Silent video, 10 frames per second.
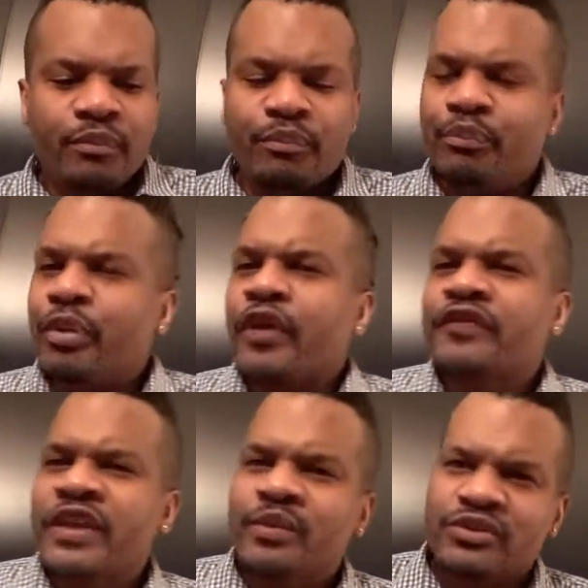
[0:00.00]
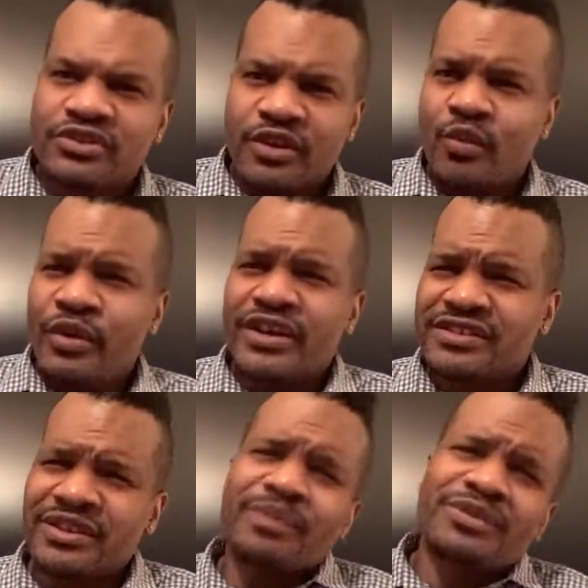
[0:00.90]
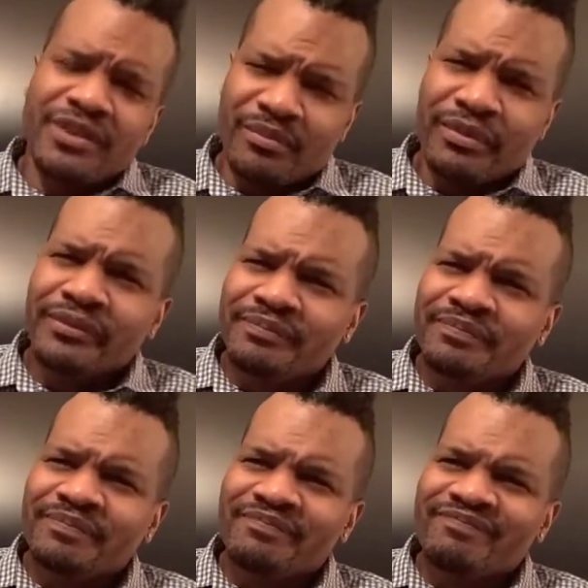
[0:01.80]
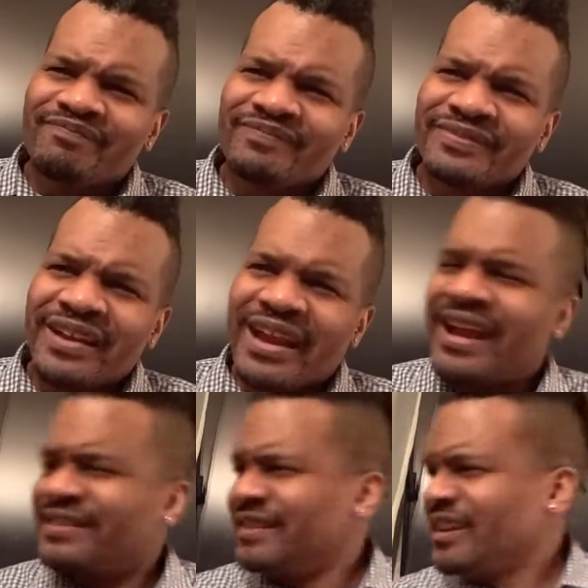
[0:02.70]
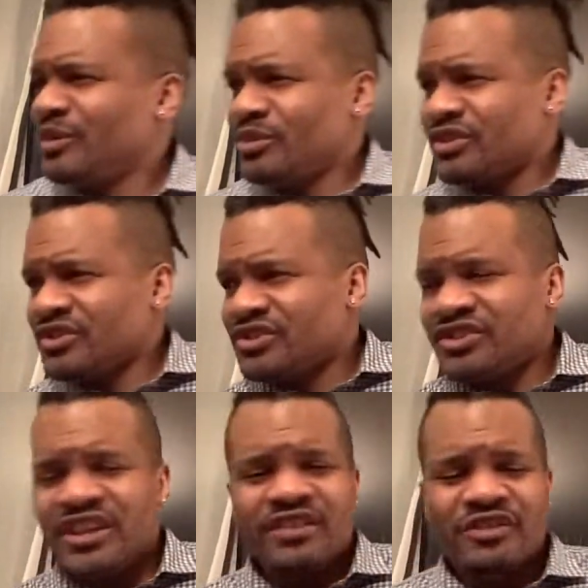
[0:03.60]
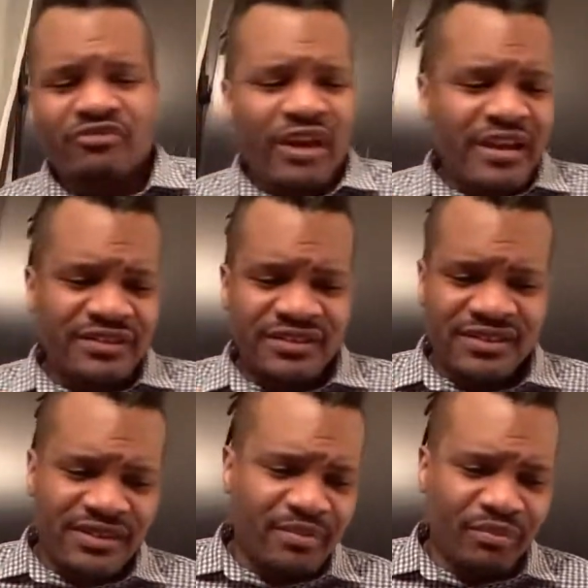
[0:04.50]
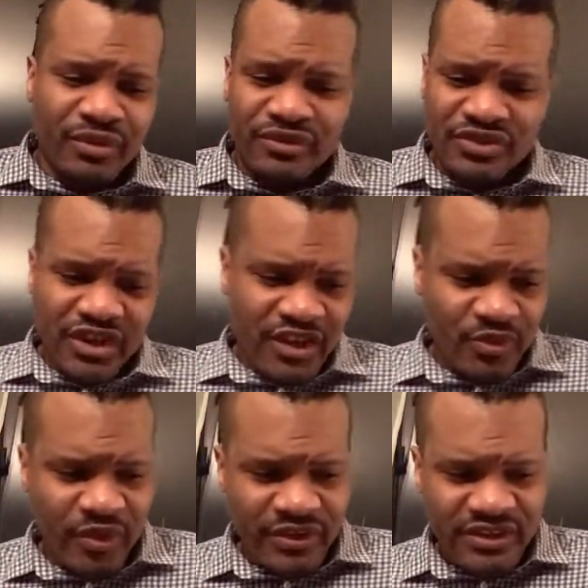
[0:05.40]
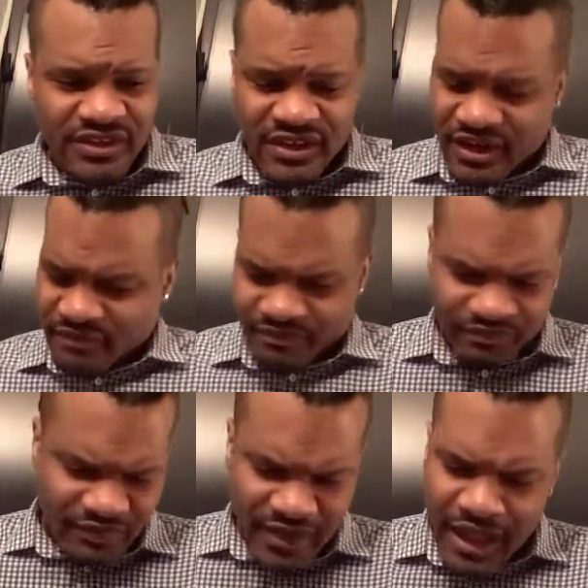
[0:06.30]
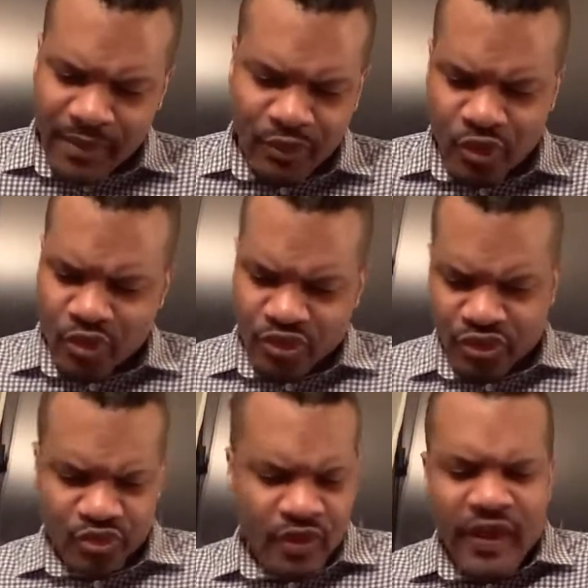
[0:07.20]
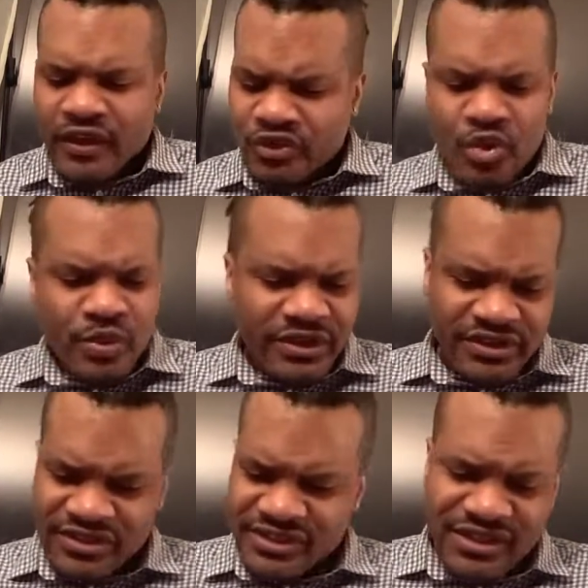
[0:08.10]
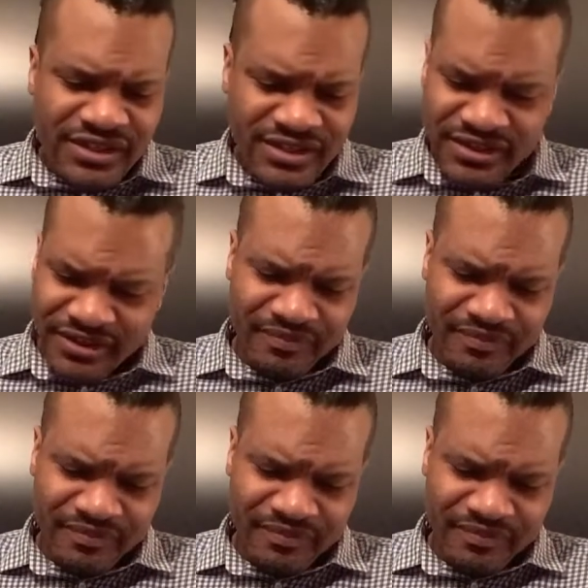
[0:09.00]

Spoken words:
birthday was somewhere in September? I think he was conceived around December or January. And he said, here, I'm going through, you were consistent